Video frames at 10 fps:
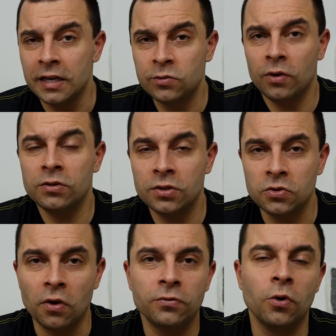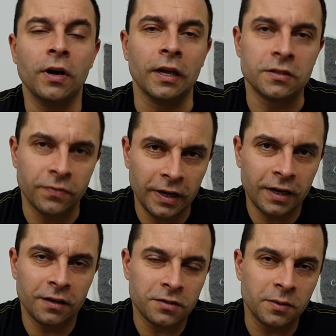as well as the software is very
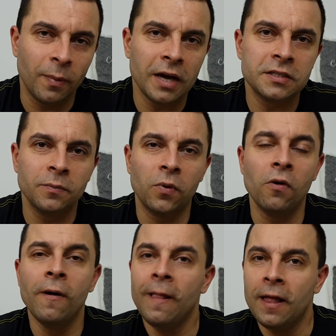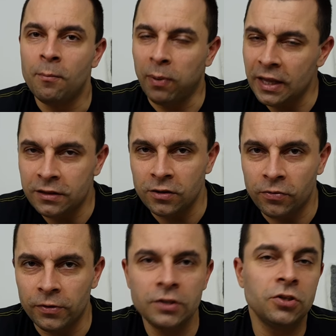customizable. Plenty of
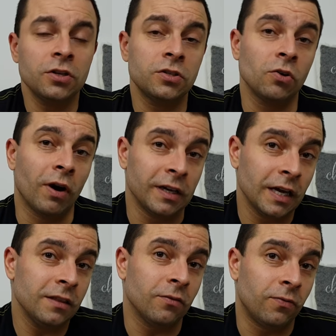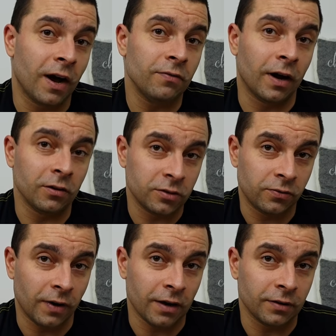features, so again, 5 out of
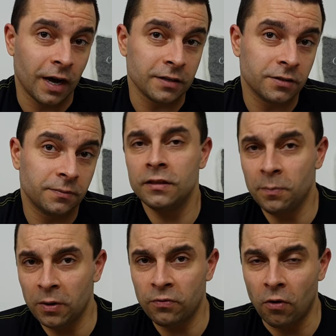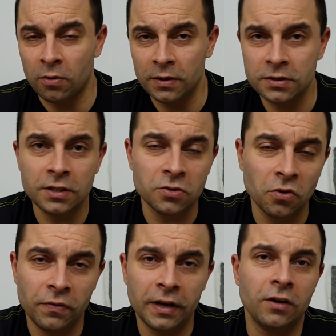5, guys. The performance is
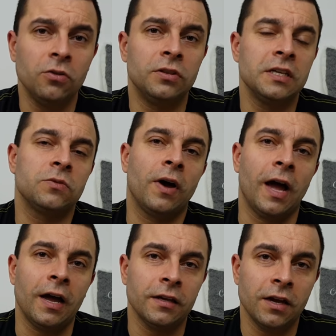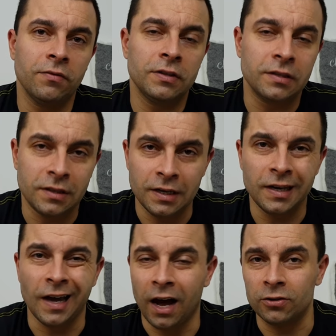not very good, that's why I gave it
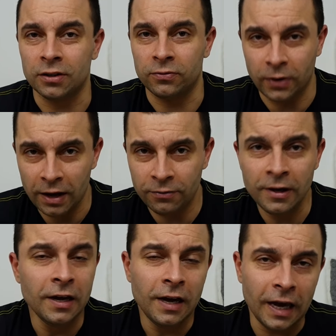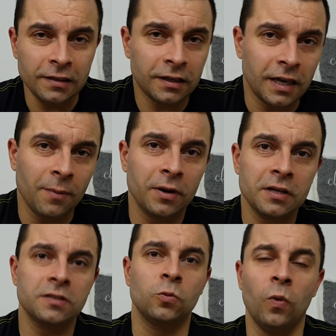3 out of 5. And the
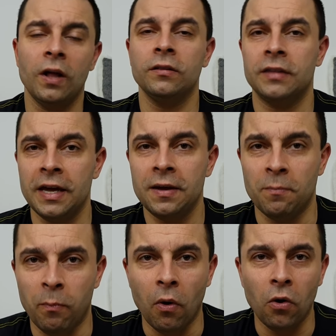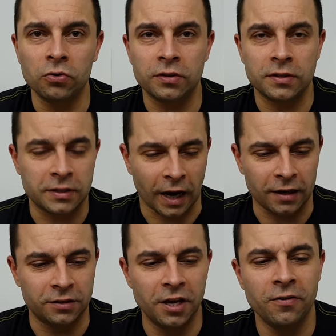cameras, well, they both
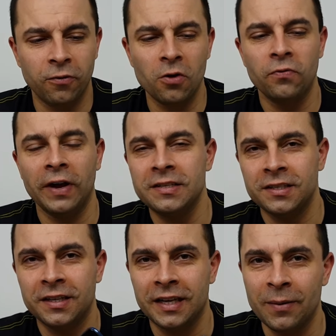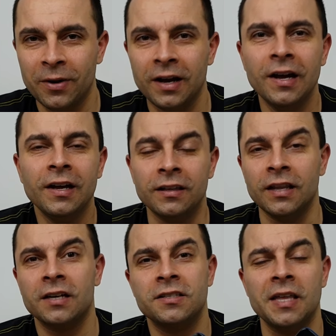suck. The front-facing camera
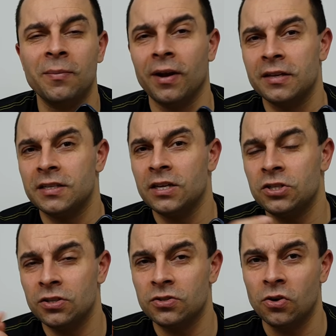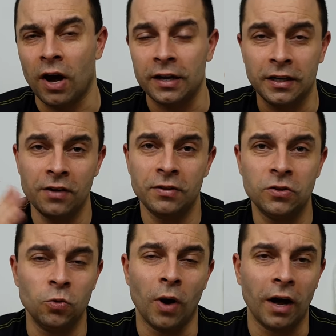lacks stabilization, so I gave
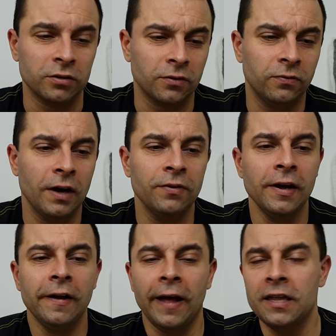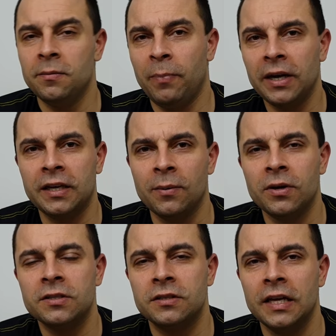it 2 out of 5. And the back
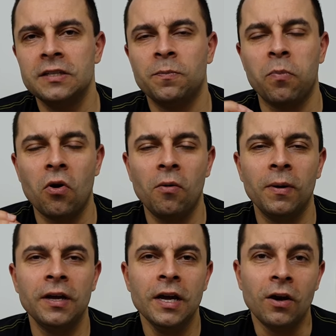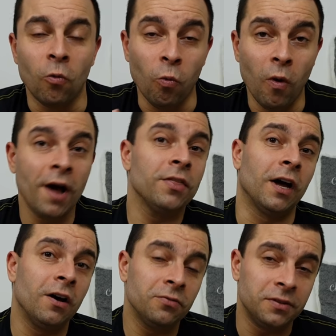cameras, that's probably one
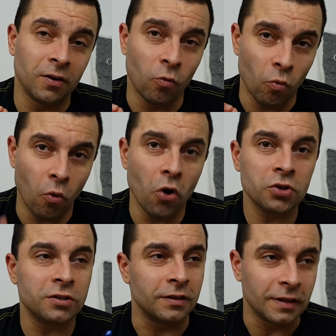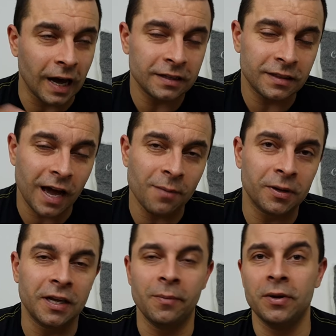of the worst
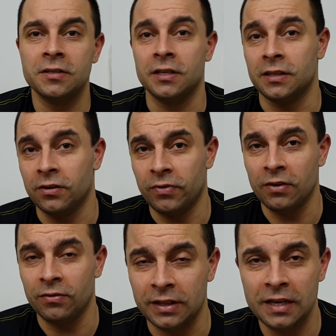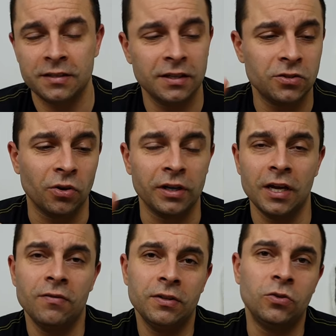nighttime cameras that I've tested, so I
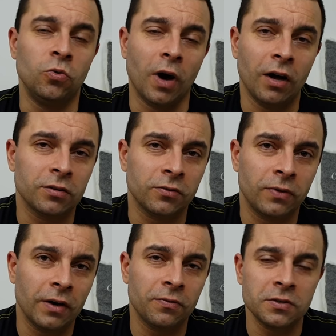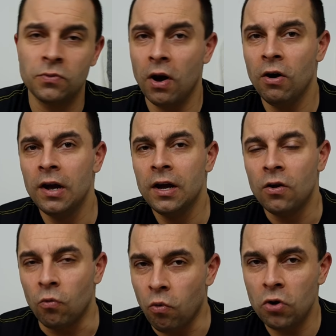gave it 2 out of 5 as well.
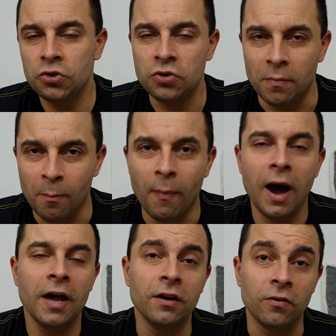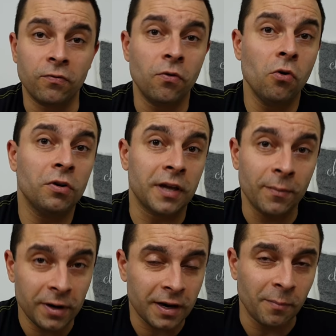Watch my full
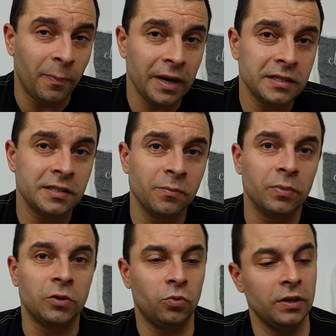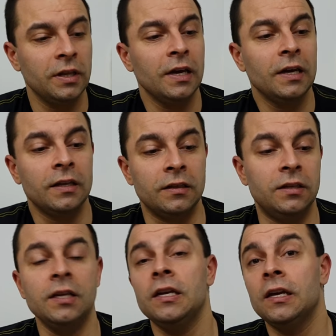camera comparison between
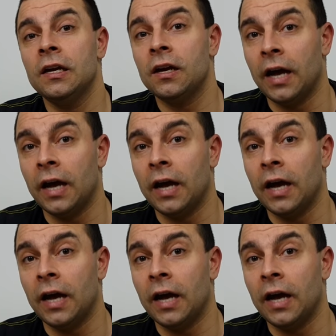the